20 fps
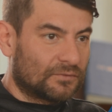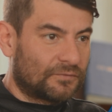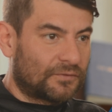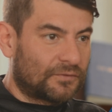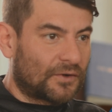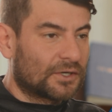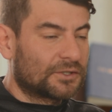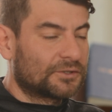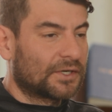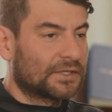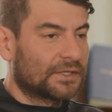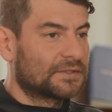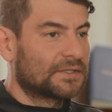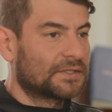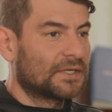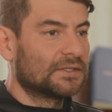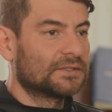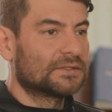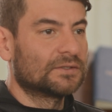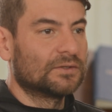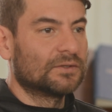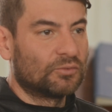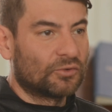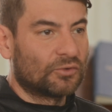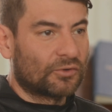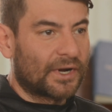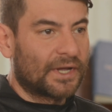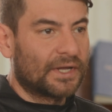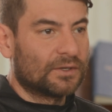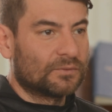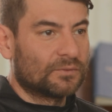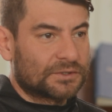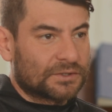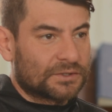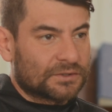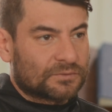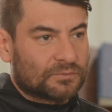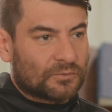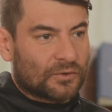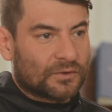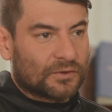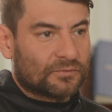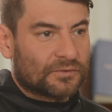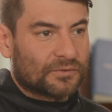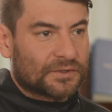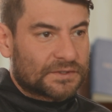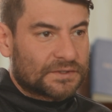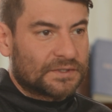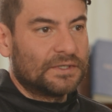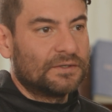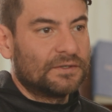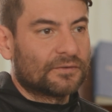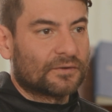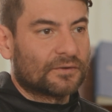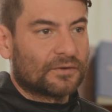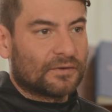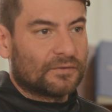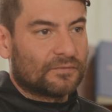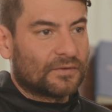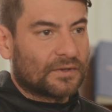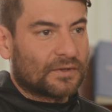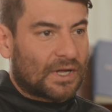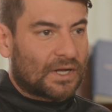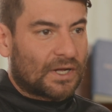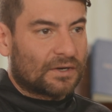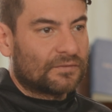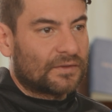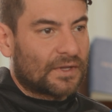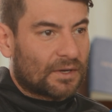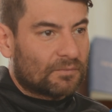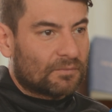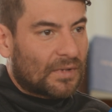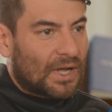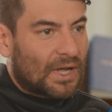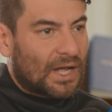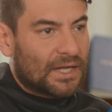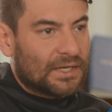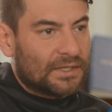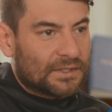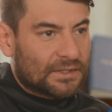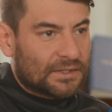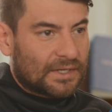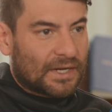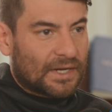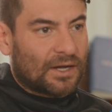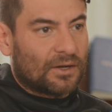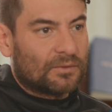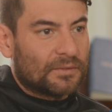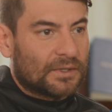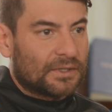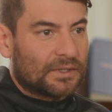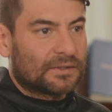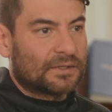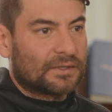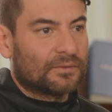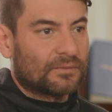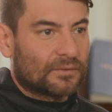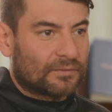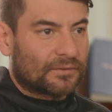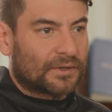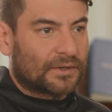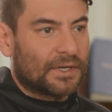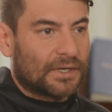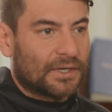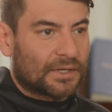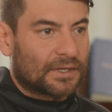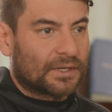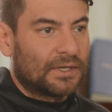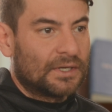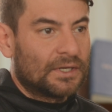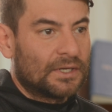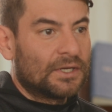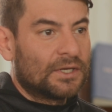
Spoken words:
far transcends the brain, which is more the receiver of a lot of that mind endowment that we're getting.